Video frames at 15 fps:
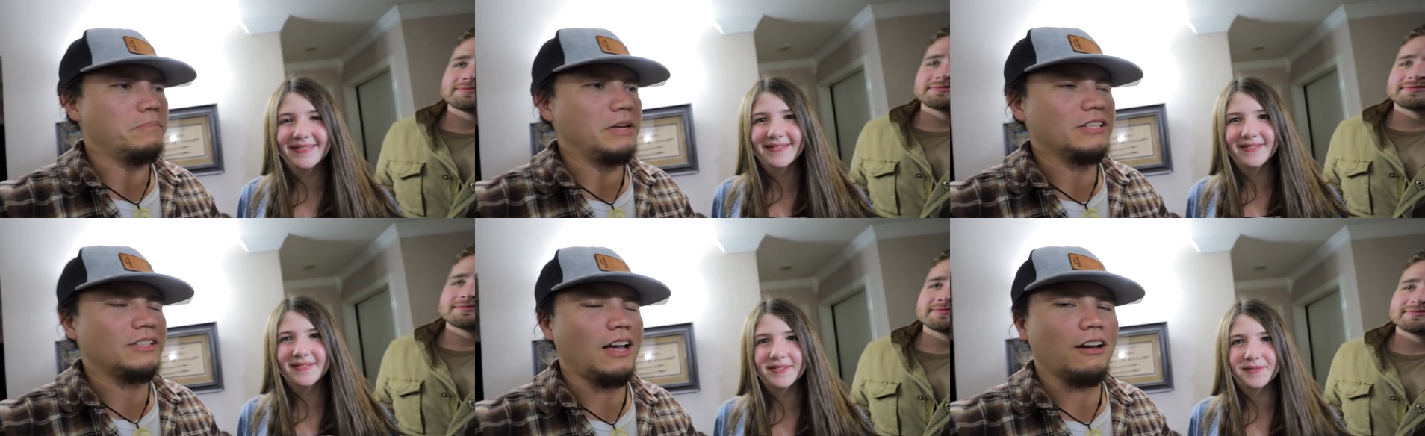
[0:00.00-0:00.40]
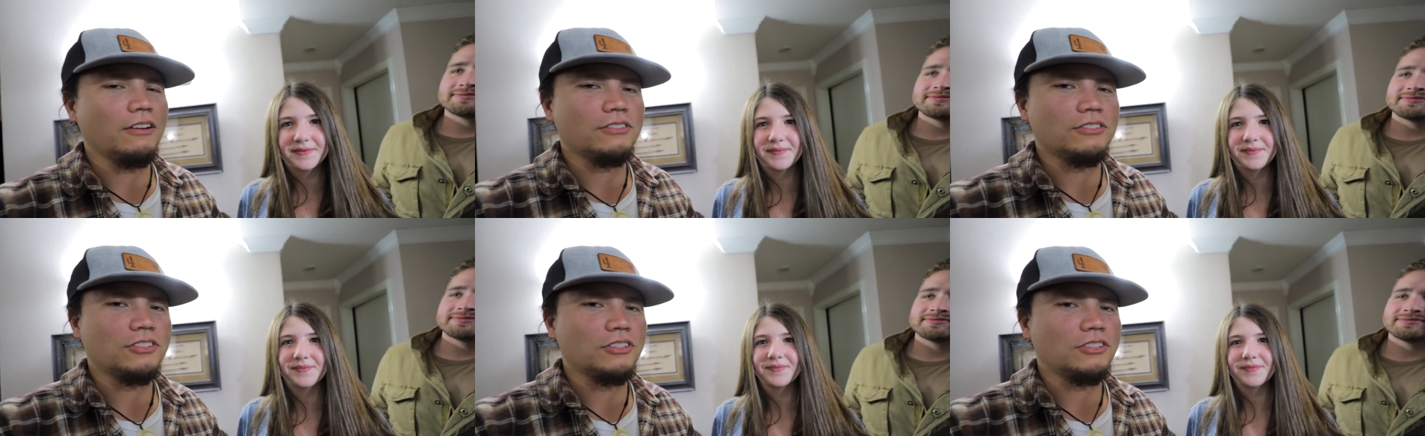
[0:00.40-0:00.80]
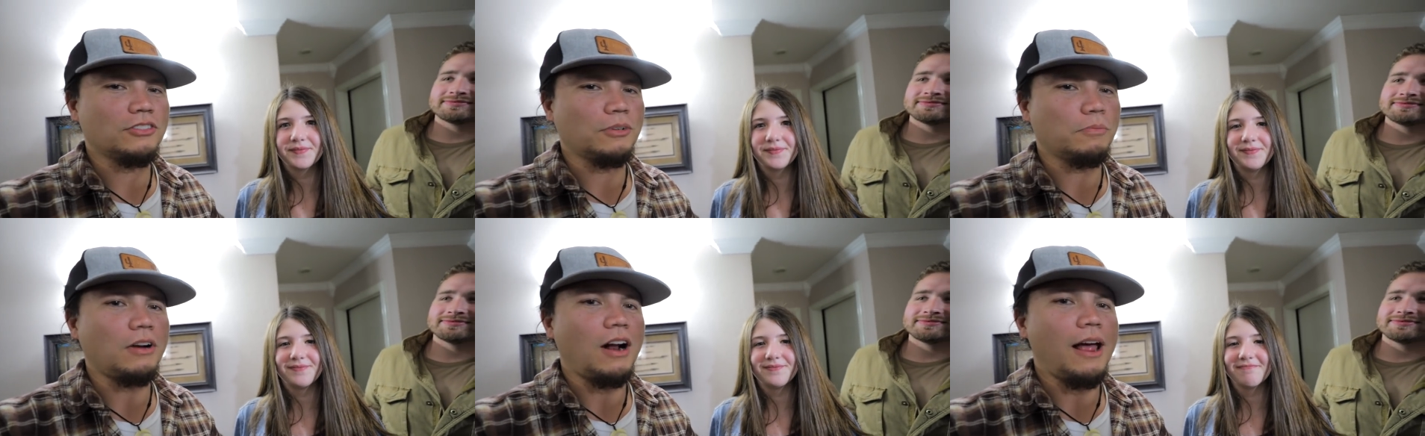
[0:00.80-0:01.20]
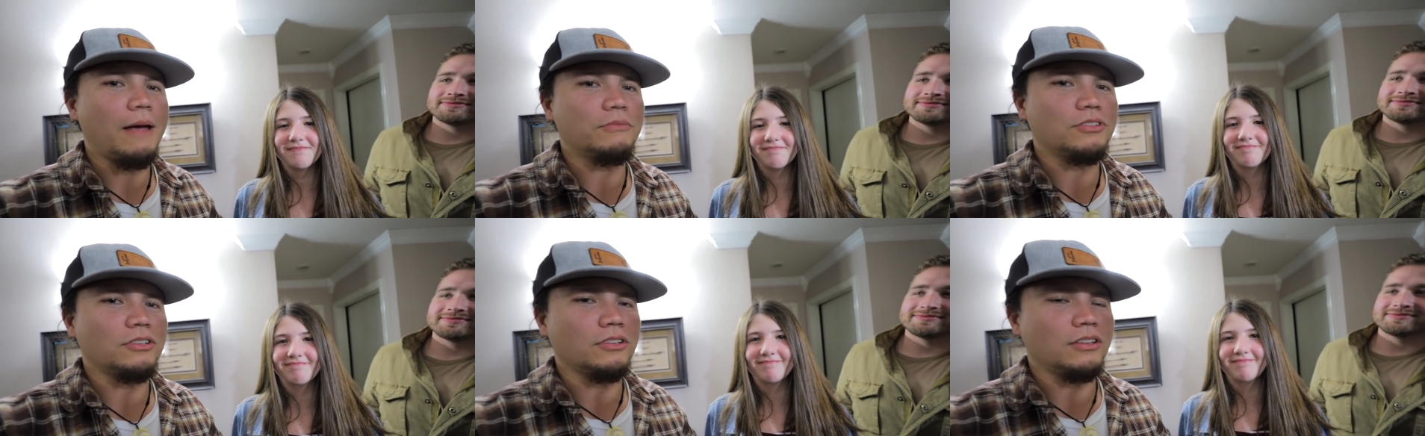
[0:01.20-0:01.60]
Speaker 1: Peace out. Just
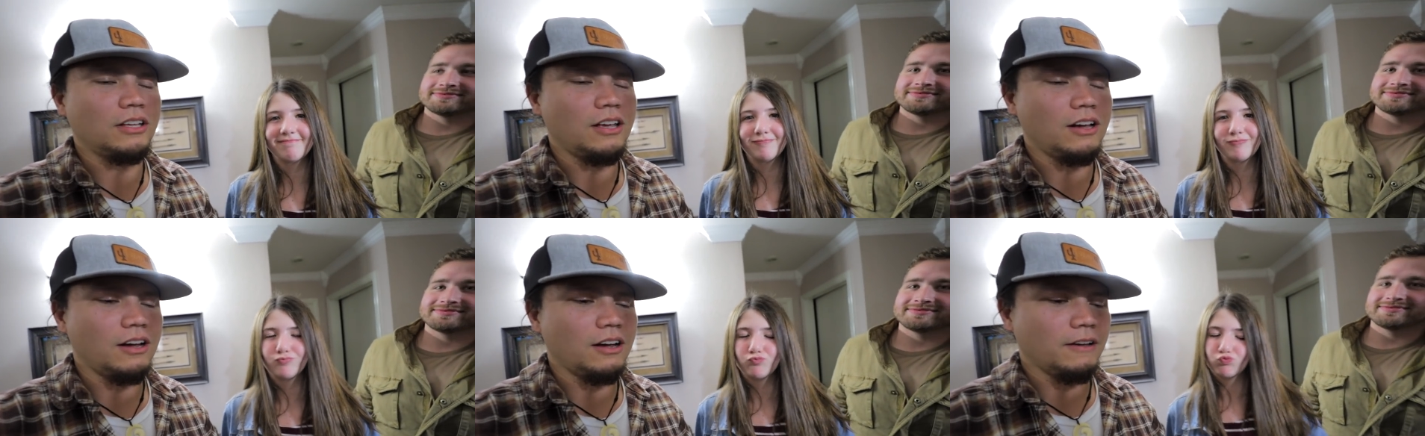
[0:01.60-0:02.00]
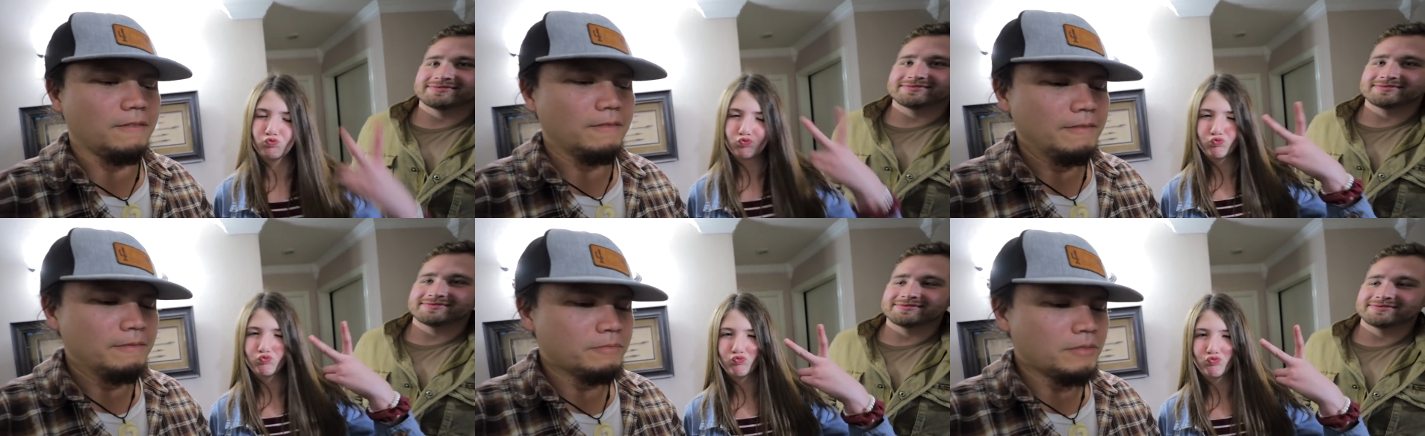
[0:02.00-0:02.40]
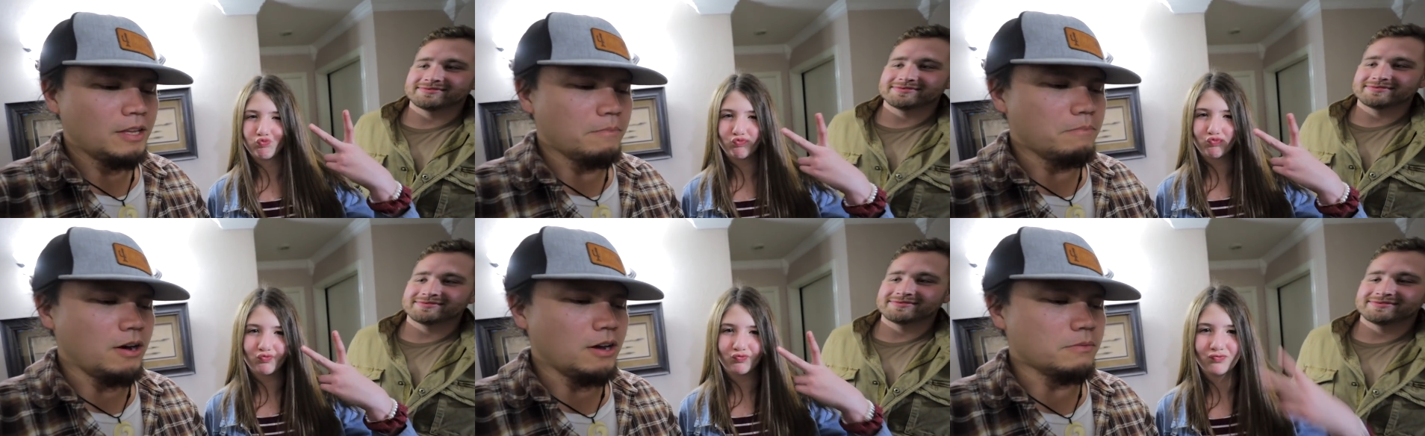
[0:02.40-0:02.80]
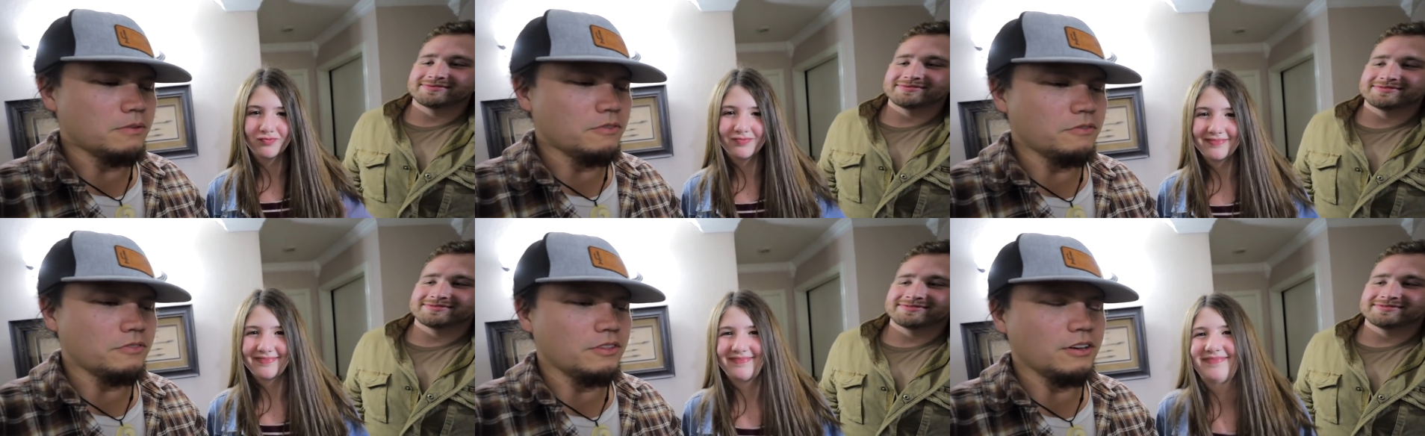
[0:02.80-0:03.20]
subscribe to the bottom
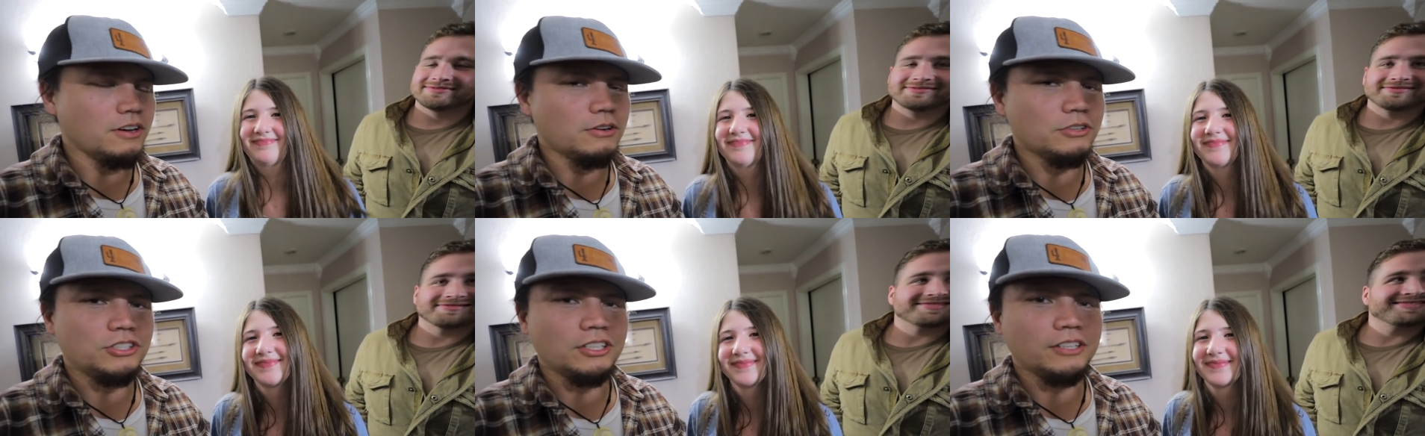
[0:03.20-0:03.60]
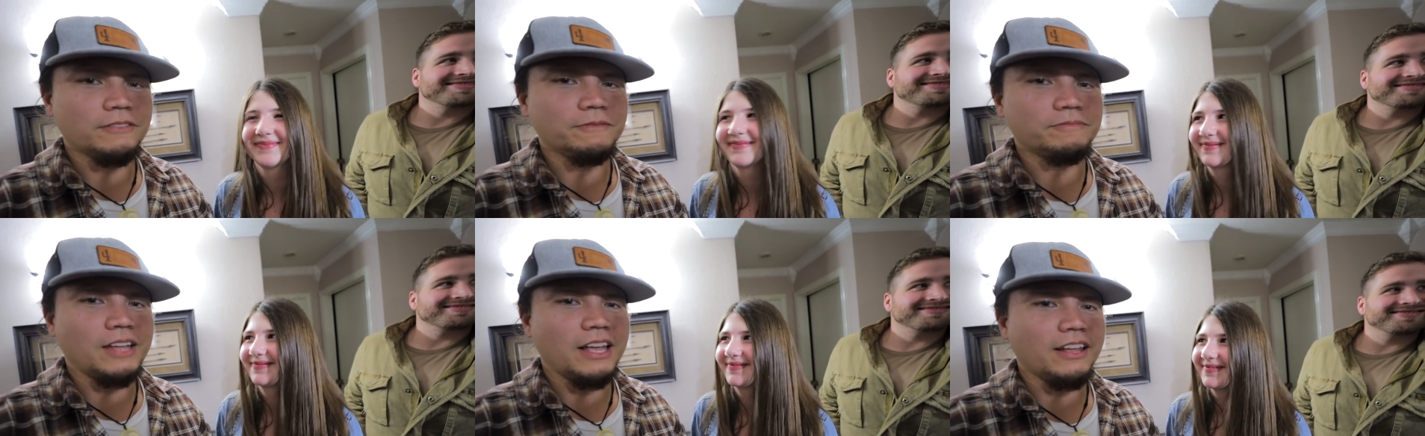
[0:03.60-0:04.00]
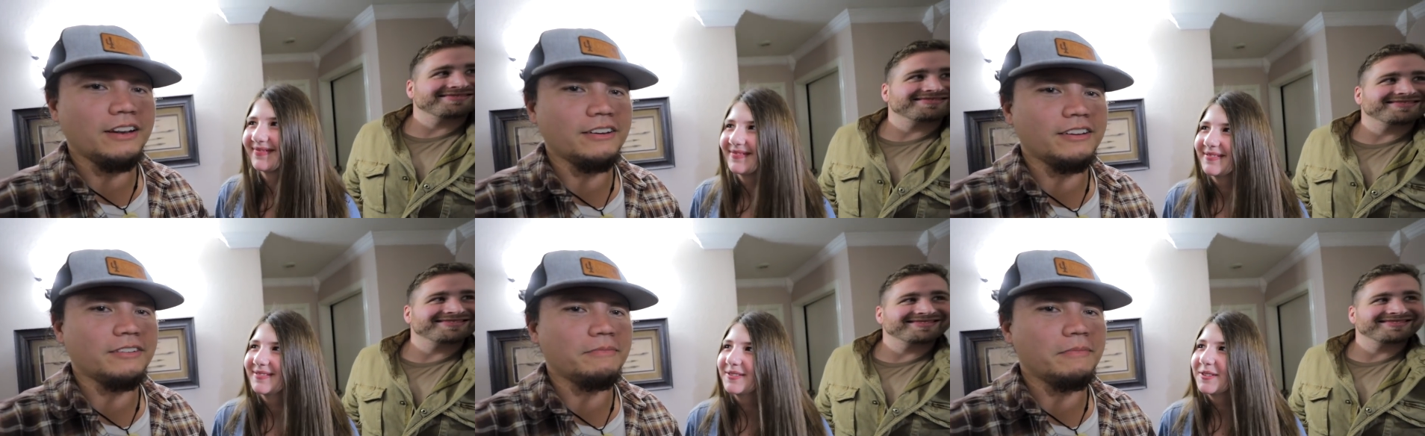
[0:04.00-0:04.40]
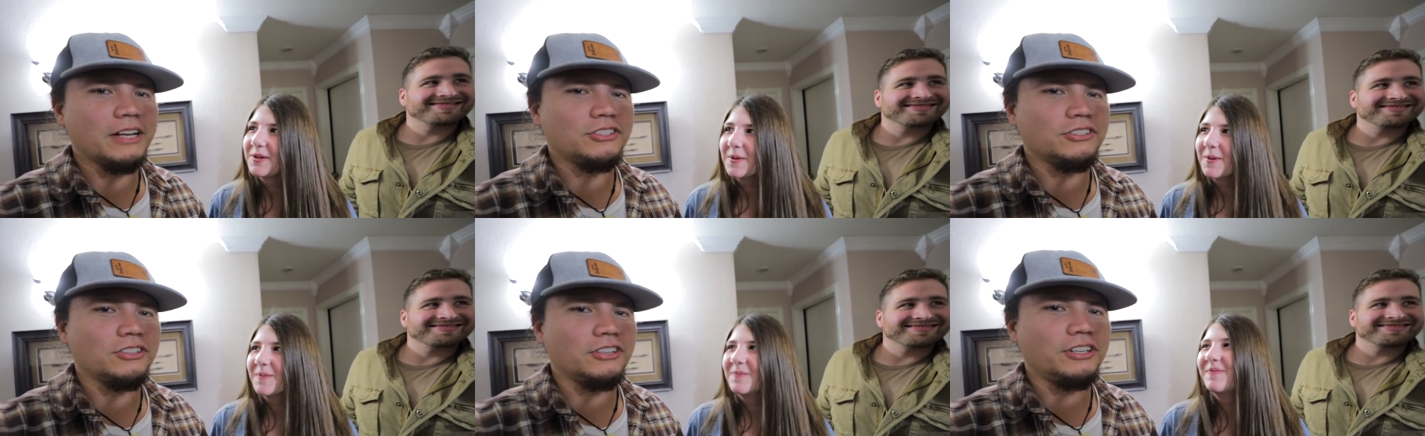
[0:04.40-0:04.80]
of the ocean and
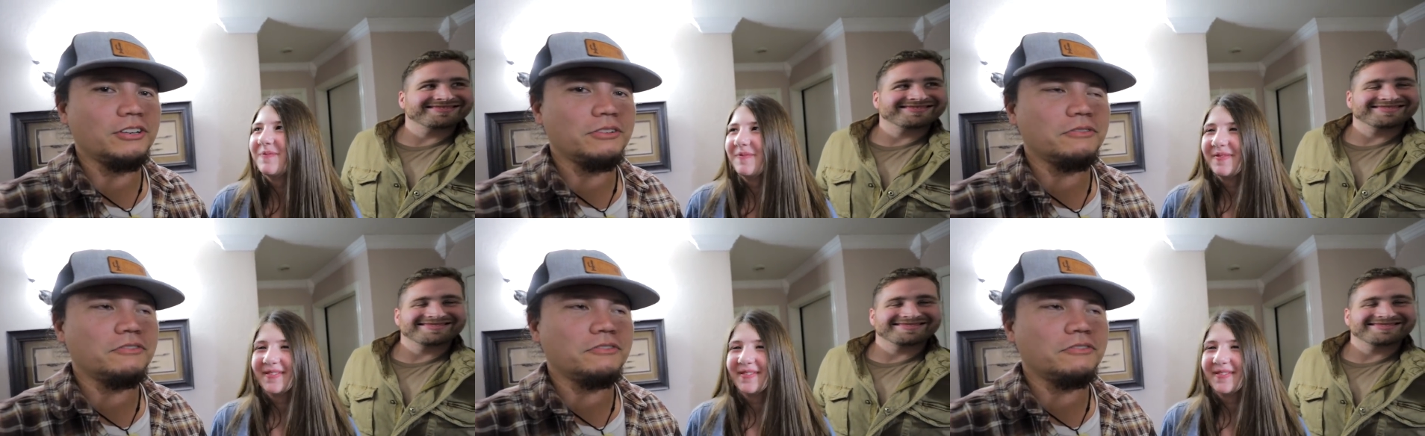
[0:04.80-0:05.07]
make sure you